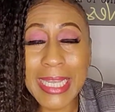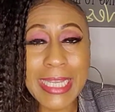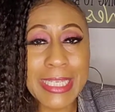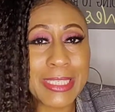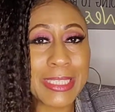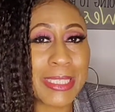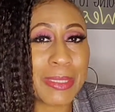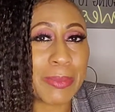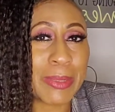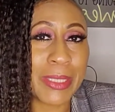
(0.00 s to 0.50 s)

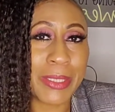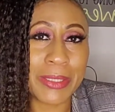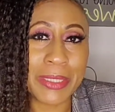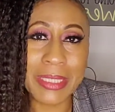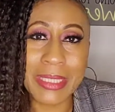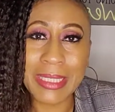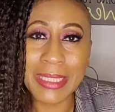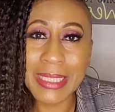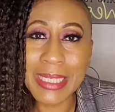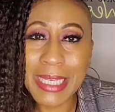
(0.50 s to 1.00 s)
She's been on the
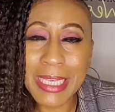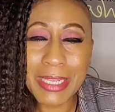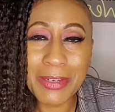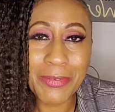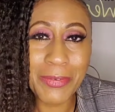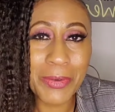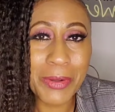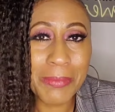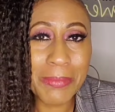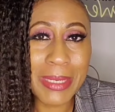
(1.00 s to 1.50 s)
scene
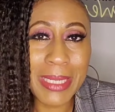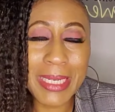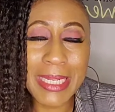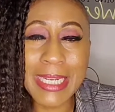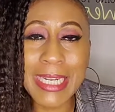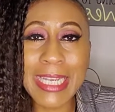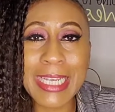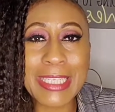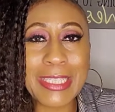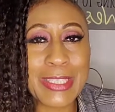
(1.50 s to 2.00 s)
for a minute.
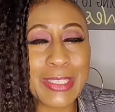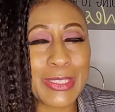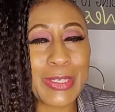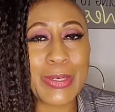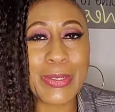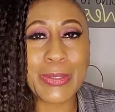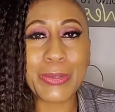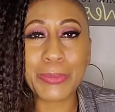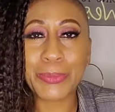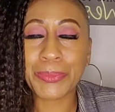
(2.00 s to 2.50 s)
And
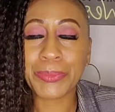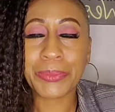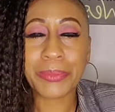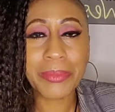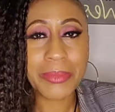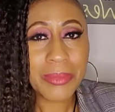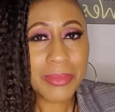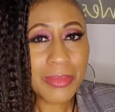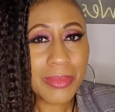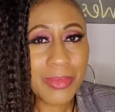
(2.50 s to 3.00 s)
so
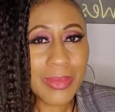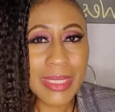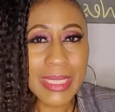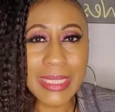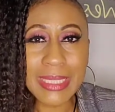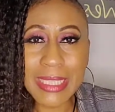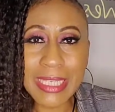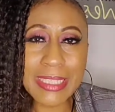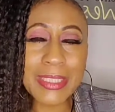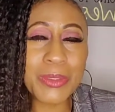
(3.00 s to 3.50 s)

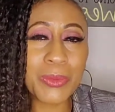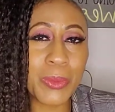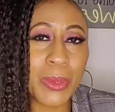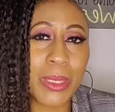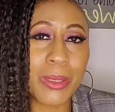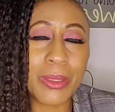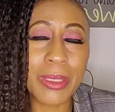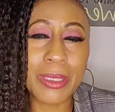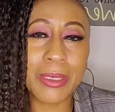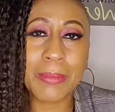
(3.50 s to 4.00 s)
let's
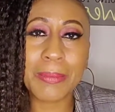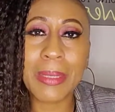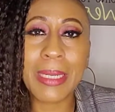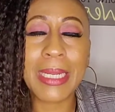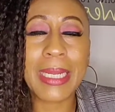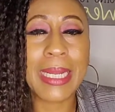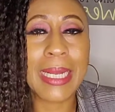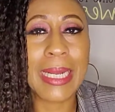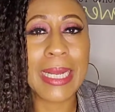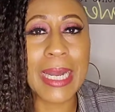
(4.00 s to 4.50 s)
welcome
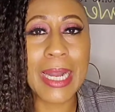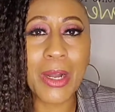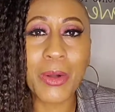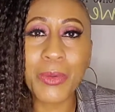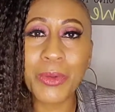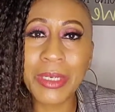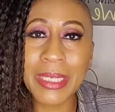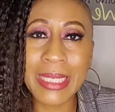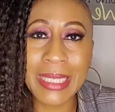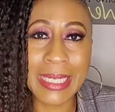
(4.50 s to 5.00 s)

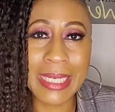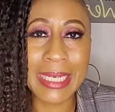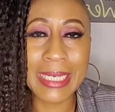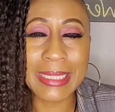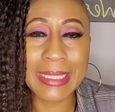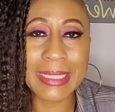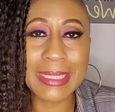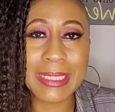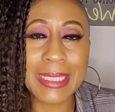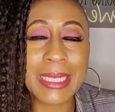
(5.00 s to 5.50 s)
our
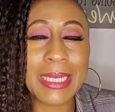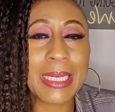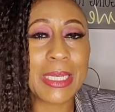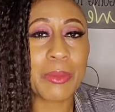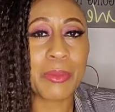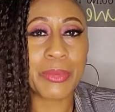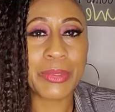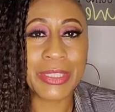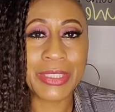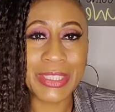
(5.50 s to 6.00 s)
guest,
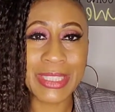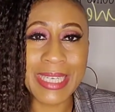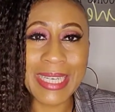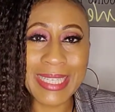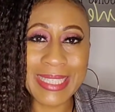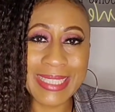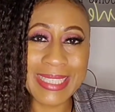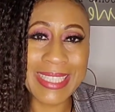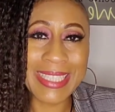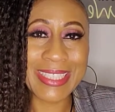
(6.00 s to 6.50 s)
Bridgett
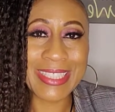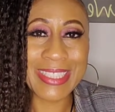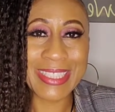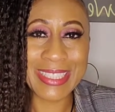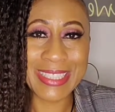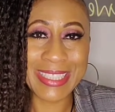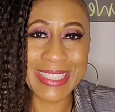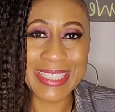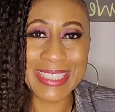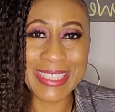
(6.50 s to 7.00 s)

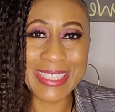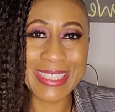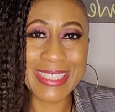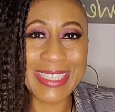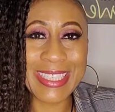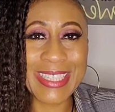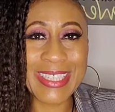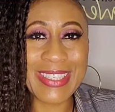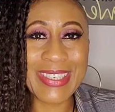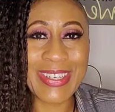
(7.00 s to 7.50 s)

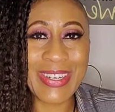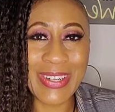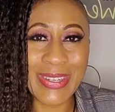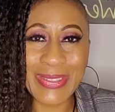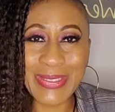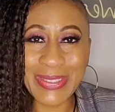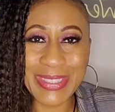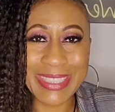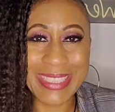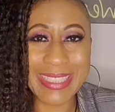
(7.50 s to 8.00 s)

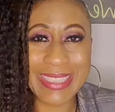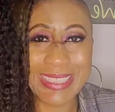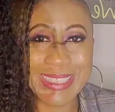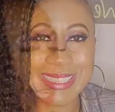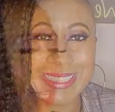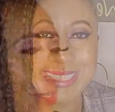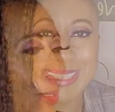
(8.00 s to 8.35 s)
Holden. Thank